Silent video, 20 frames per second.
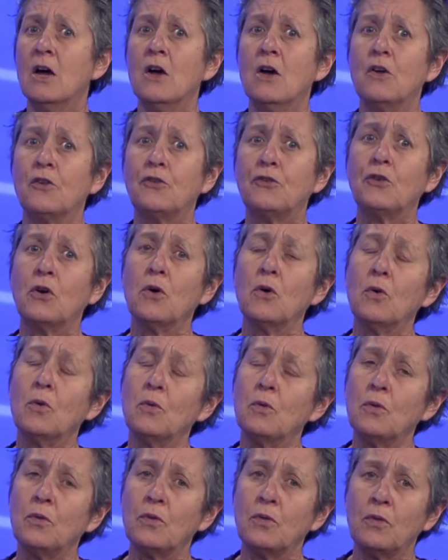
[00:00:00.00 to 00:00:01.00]

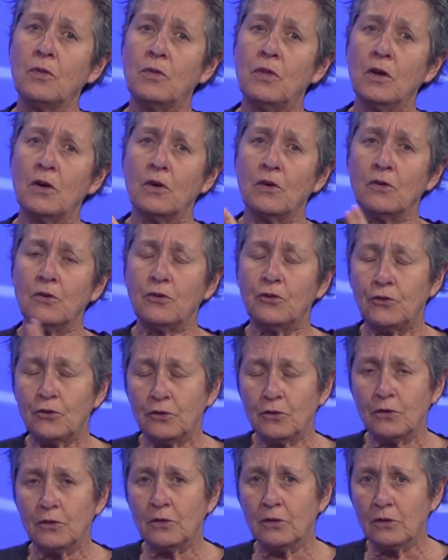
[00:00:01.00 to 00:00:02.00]
So there's
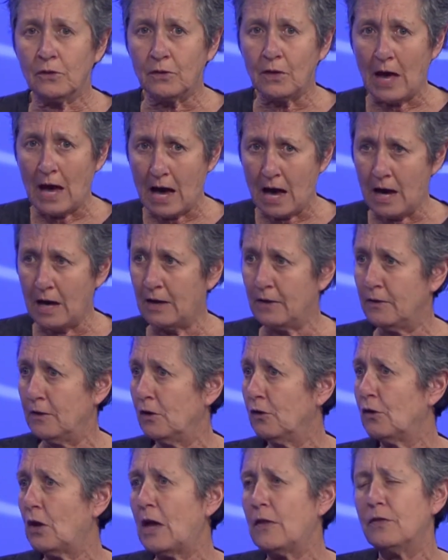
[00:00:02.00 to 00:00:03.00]
that,
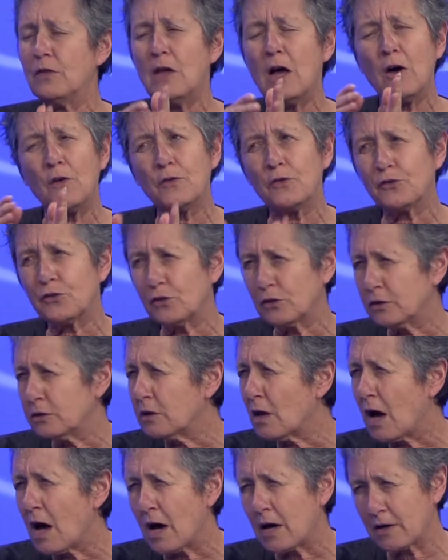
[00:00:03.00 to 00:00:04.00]
and now there's a
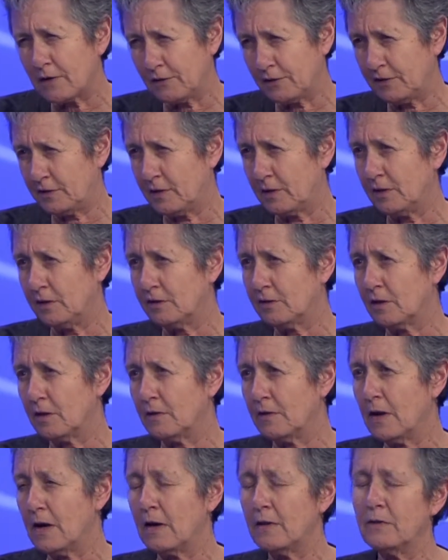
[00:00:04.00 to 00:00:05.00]
lot of studies
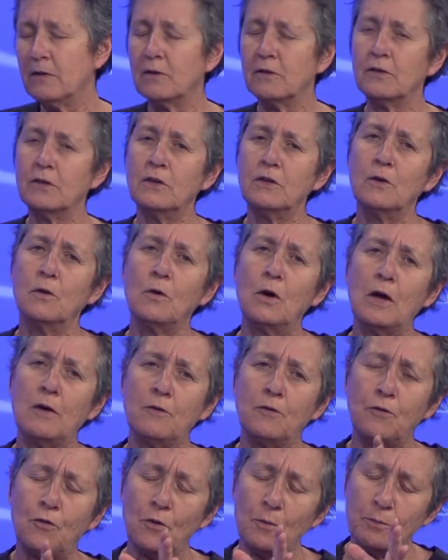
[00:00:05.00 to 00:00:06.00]
on that, and
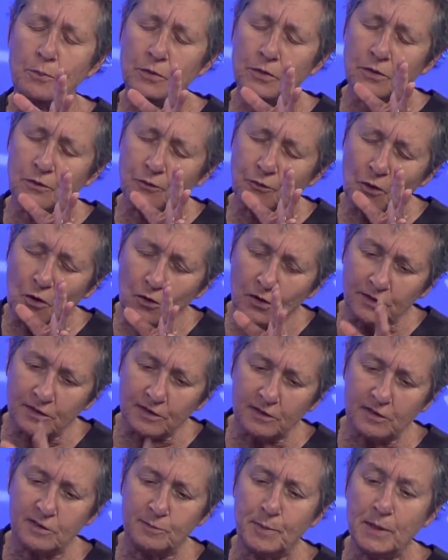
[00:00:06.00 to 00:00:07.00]
the focus
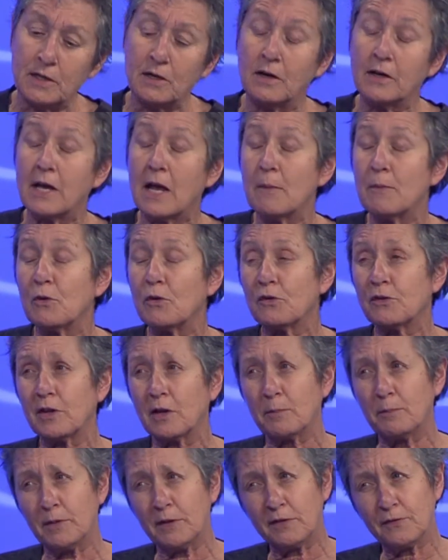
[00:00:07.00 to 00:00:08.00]
has been on chemicals
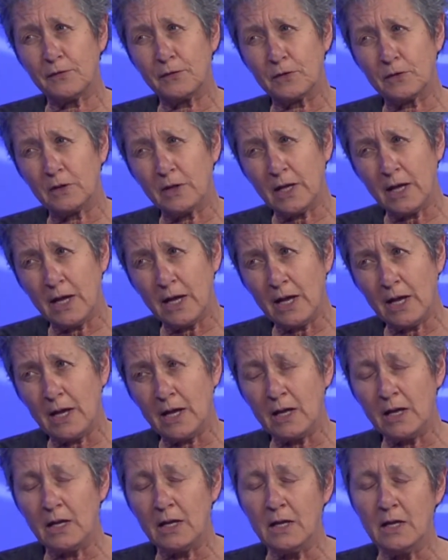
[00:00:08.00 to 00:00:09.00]
like bisphenol
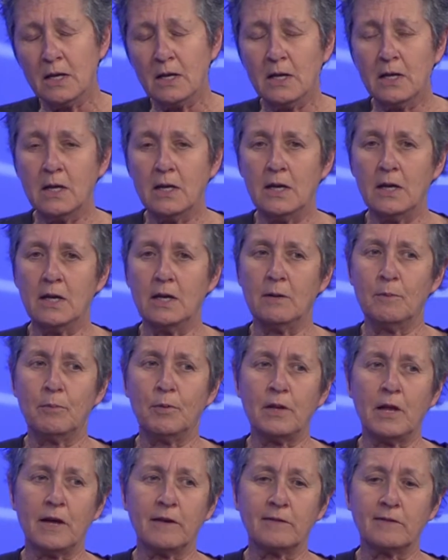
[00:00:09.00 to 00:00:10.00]
A in
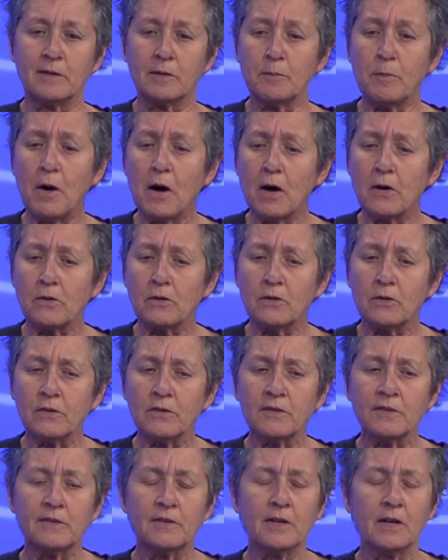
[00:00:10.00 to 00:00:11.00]
plastic
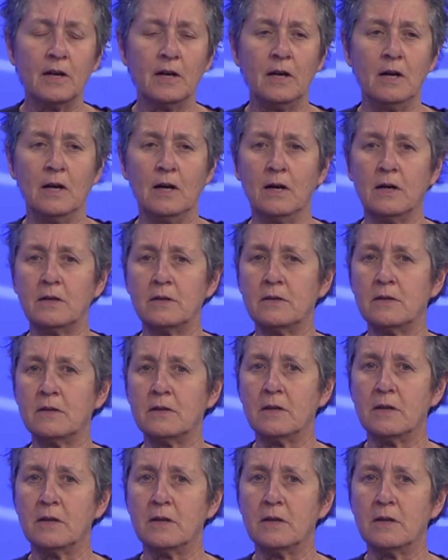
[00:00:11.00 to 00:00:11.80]
bottles, and